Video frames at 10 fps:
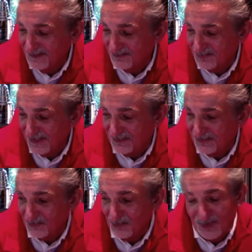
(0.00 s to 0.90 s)
play
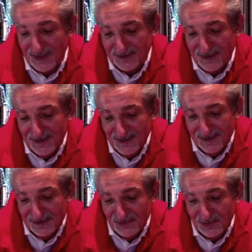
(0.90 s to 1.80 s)
through it
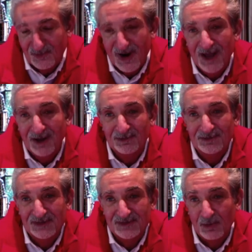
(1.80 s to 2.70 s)
2
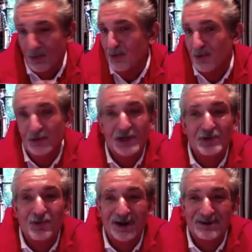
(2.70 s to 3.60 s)
rounds, it's like, well, who do you
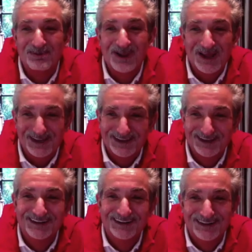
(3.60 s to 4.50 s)
want to play?
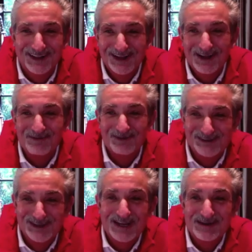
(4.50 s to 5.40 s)
Every
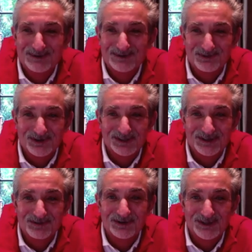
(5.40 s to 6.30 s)
team is
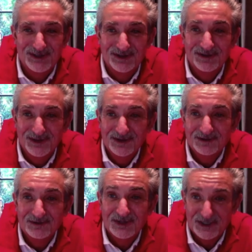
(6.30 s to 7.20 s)
really, really,
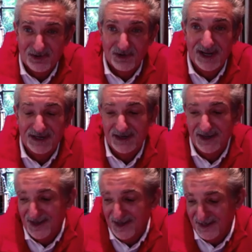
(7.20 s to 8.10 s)
really great.
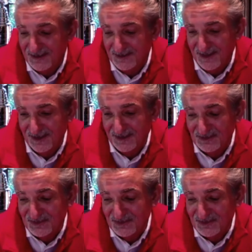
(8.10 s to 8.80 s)
And